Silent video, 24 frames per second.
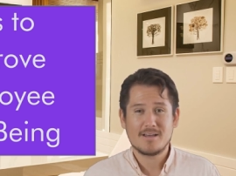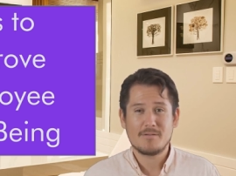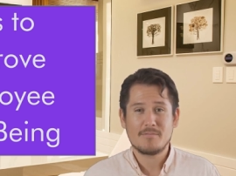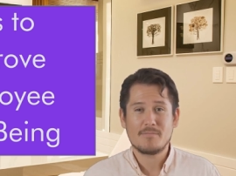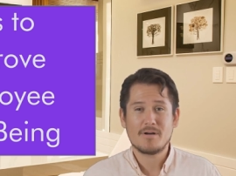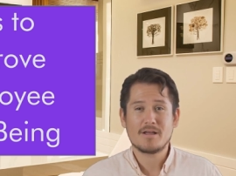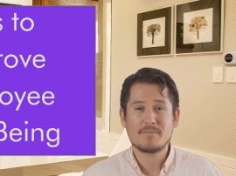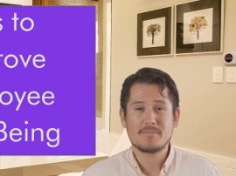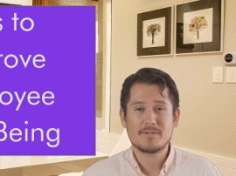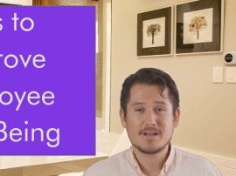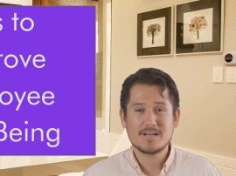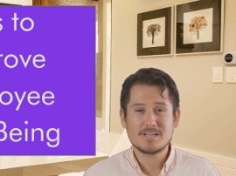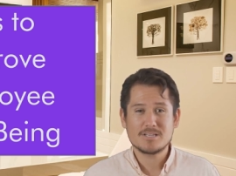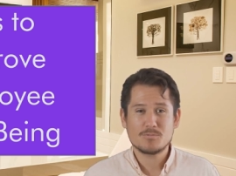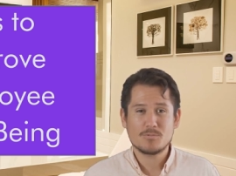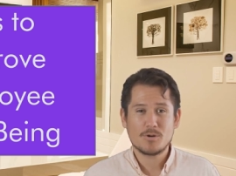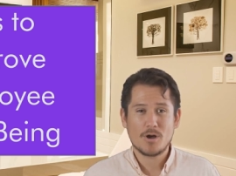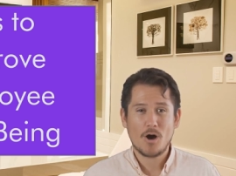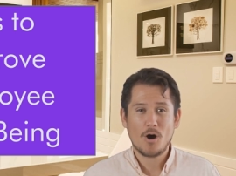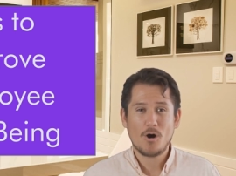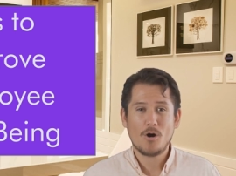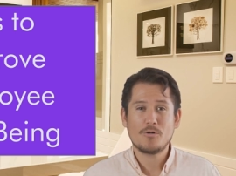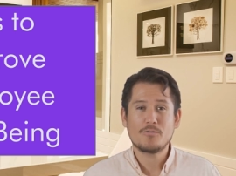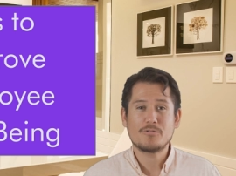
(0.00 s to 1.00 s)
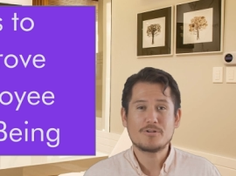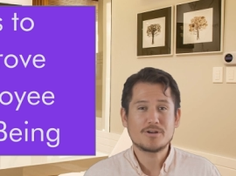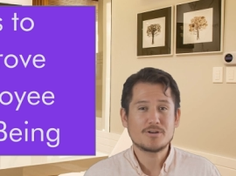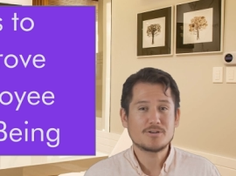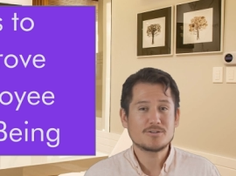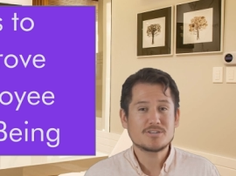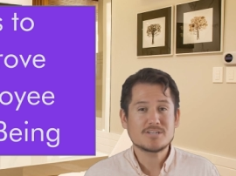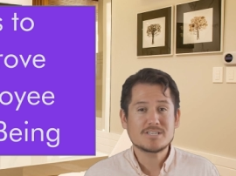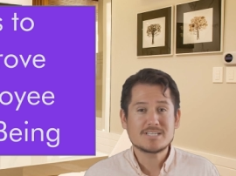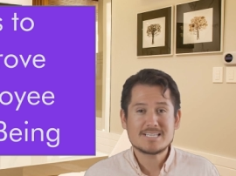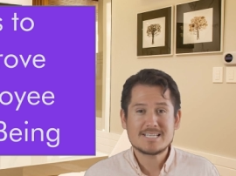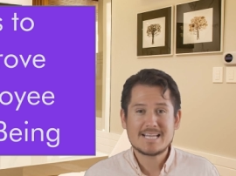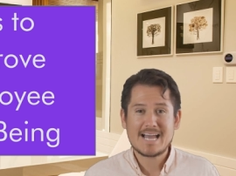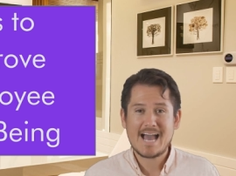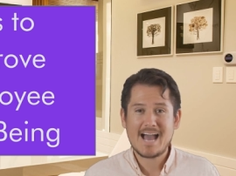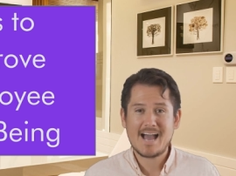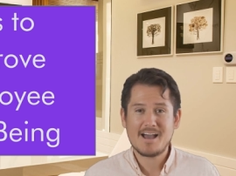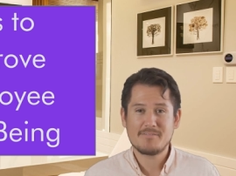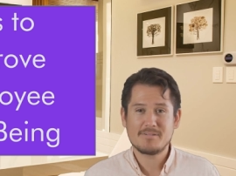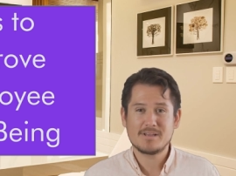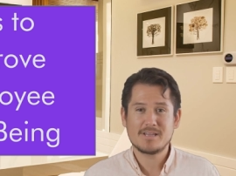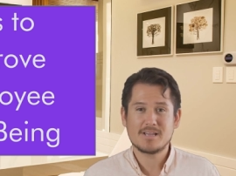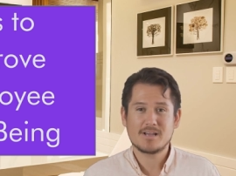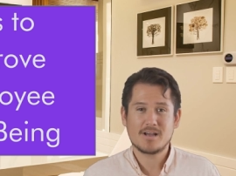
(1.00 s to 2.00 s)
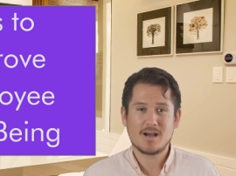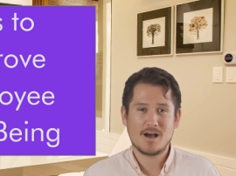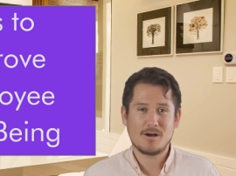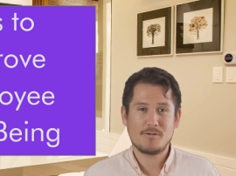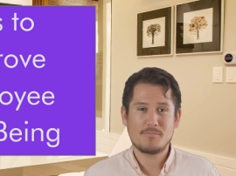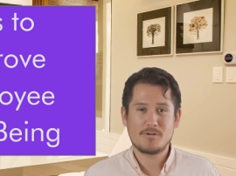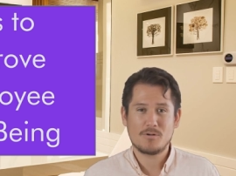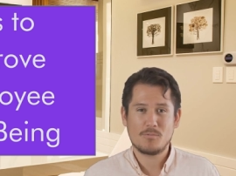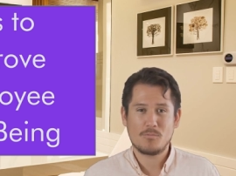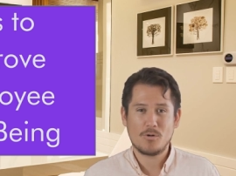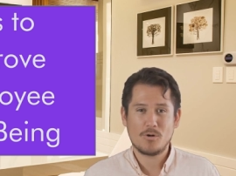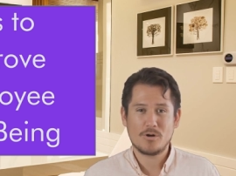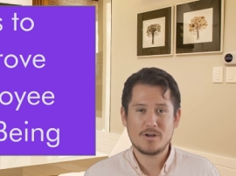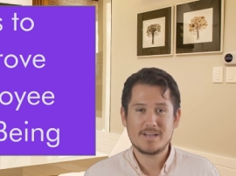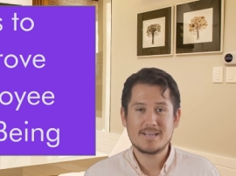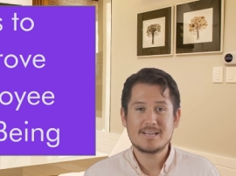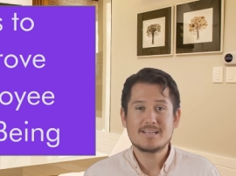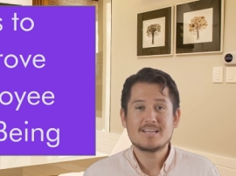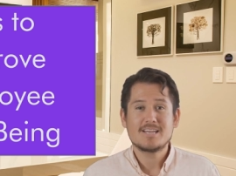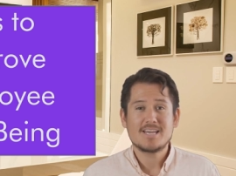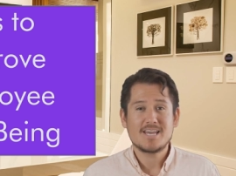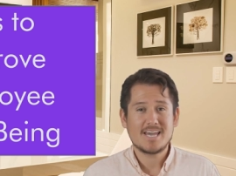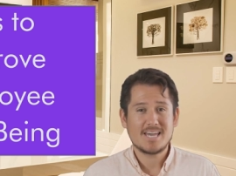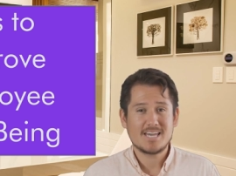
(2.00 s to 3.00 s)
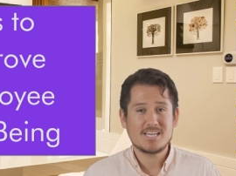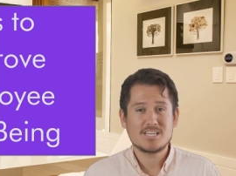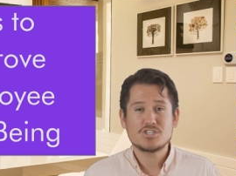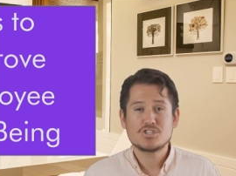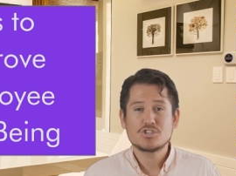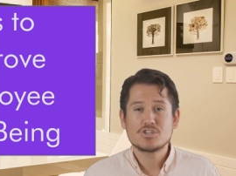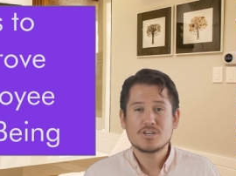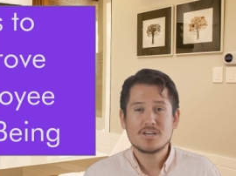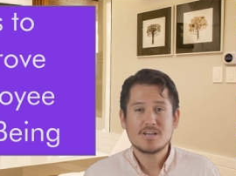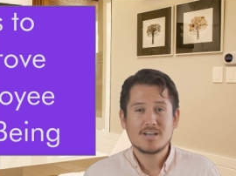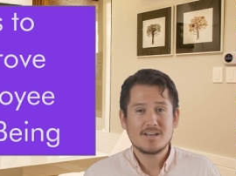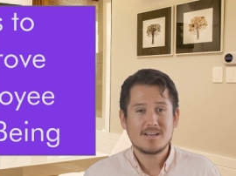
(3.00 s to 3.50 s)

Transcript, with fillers: but because we all feel just as happy, comfortable, and engaged.